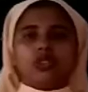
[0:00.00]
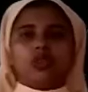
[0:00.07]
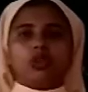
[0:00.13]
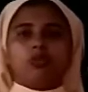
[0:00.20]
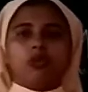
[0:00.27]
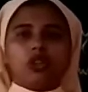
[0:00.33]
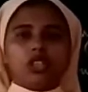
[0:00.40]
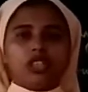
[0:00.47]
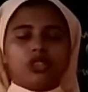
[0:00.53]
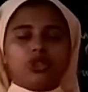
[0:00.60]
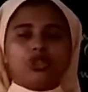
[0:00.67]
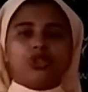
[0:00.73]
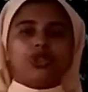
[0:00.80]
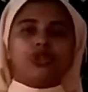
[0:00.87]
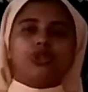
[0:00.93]
Good morning
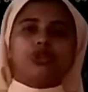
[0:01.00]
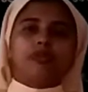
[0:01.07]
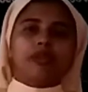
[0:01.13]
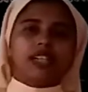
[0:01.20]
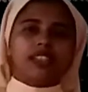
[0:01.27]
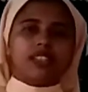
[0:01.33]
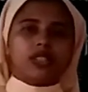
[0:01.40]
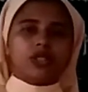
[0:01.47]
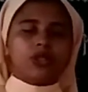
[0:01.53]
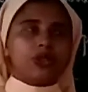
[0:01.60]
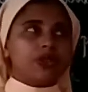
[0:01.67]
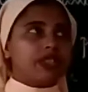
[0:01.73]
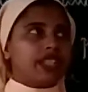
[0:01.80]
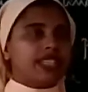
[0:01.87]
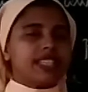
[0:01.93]
to you, my dear
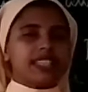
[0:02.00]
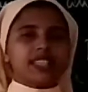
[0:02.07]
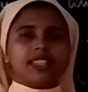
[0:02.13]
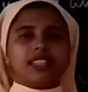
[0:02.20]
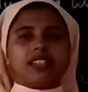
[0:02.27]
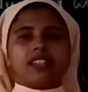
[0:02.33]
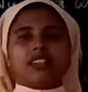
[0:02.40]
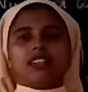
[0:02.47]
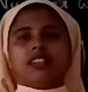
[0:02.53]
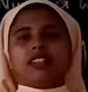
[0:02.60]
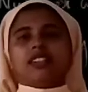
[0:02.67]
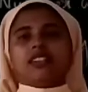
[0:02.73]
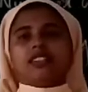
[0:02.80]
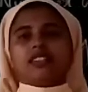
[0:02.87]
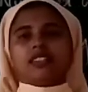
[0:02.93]
students.
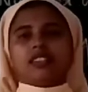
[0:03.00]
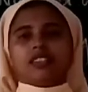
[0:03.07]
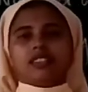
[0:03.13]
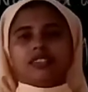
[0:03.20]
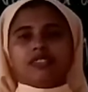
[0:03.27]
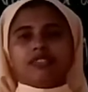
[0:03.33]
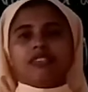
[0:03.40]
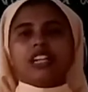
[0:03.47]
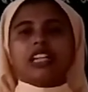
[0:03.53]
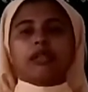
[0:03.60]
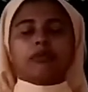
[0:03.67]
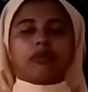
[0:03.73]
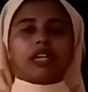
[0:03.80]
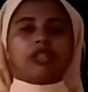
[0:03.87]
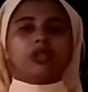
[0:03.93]

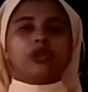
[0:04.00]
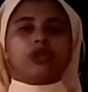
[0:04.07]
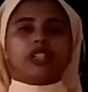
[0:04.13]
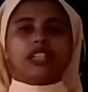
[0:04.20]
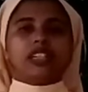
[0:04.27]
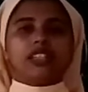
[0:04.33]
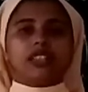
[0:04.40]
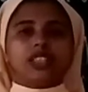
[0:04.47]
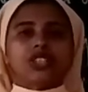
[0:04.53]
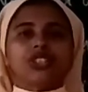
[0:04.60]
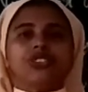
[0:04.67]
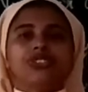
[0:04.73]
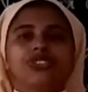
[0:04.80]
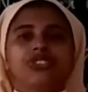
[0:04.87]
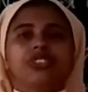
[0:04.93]
Welcome back to our English
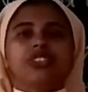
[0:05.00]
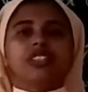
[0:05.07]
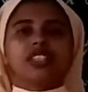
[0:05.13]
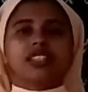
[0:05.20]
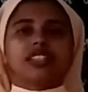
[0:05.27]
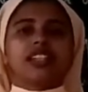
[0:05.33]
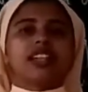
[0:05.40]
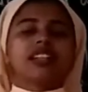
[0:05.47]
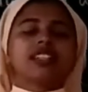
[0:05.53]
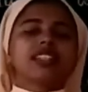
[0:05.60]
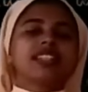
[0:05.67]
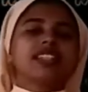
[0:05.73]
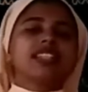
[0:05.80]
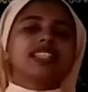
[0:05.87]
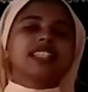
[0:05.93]
course class,
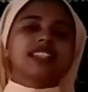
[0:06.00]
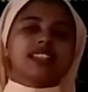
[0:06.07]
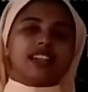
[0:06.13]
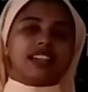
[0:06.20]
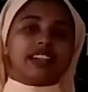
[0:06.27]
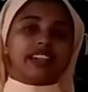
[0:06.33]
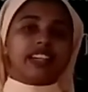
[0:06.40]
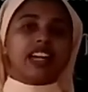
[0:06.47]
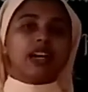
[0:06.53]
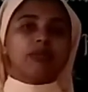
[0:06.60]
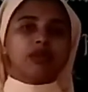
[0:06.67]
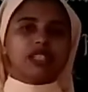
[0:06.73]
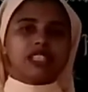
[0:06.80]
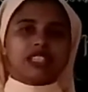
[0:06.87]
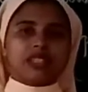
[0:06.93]
that is
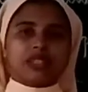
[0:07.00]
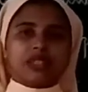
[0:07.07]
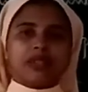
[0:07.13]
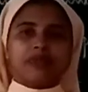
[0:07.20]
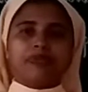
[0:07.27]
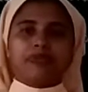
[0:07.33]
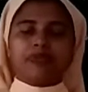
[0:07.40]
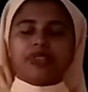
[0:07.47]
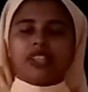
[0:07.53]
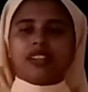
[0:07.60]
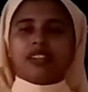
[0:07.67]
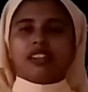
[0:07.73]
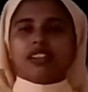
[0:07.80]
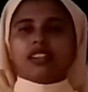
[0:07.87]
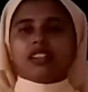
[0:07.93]
grammar section.
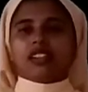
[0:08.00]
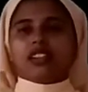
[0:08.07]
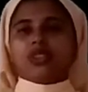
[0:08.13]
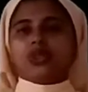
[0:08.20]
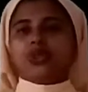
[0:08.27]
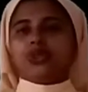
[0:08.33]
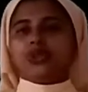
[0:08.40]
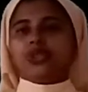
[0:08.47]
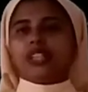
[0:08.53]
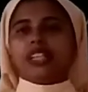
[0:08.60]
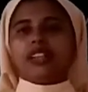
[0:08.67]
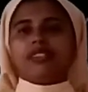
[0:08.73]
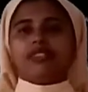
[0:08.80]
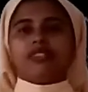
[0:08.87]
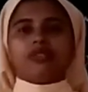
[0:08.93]

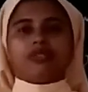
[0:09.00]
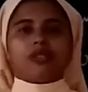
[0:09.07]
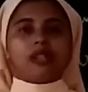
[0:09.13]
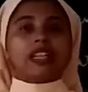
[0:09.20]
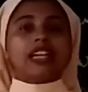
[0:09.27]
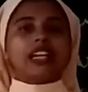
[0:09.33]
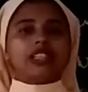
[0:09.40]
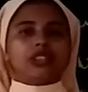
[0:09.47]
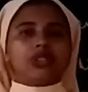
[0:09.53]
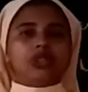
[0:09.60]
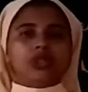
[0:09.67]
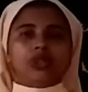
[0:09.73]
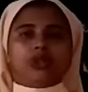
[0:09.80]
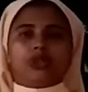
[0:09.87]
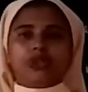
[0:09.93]
Today we'll
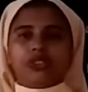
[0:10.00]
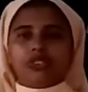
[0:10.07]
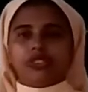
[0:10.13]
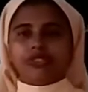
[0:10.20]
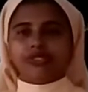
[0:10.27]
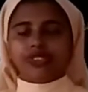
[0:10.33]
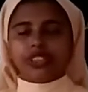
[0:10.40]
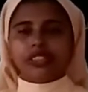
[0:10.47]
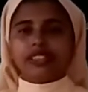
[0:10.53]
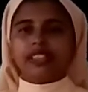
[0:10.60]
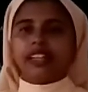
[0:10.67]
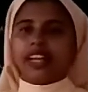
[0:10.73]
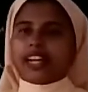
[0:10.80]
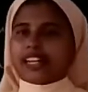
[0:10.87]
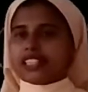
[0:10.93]
continue with
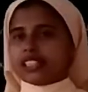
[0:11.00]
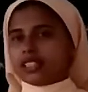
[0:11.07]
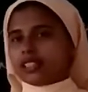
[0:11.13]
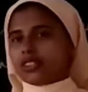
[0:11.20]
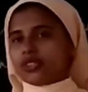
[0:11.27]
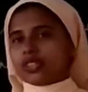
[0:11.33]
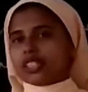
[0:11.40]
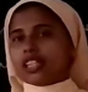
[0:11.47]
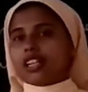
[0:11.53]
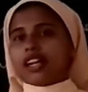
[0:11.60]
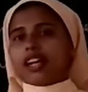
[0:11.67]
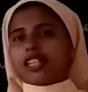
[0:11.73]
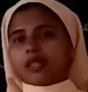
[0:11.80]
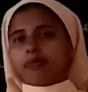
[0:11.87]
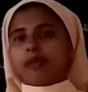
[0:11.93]
adjectives, the
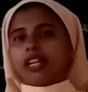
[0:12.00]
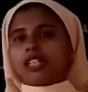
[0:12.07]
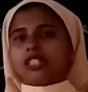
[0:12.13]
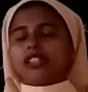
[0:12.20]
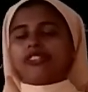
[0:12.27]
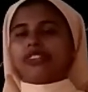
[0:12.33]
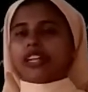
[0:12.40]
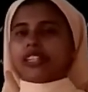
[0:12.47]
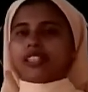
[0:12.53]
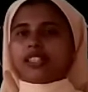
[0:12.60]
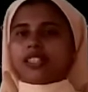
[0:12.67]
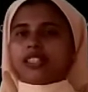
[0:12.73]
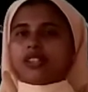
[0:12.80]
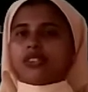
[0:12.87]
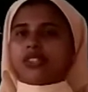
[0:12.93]
last part of
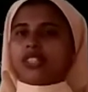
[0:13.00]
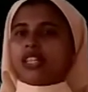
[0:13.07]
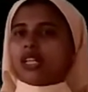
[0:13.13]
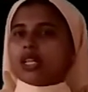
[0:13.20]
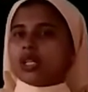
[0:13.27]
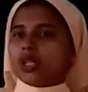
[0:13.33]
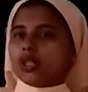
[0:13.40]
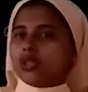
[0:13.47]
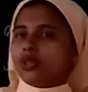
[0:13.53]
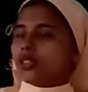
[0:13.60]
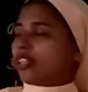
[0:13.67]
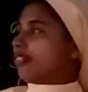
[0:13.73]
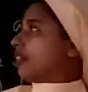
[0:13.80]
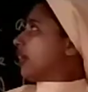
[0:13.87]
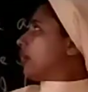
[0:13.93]
adjectives.
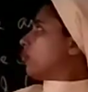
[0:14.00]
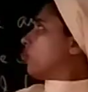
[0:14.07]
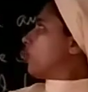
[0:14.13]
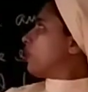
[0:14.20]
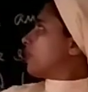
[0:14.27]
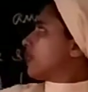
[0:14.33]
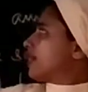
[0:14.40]
Today we are going to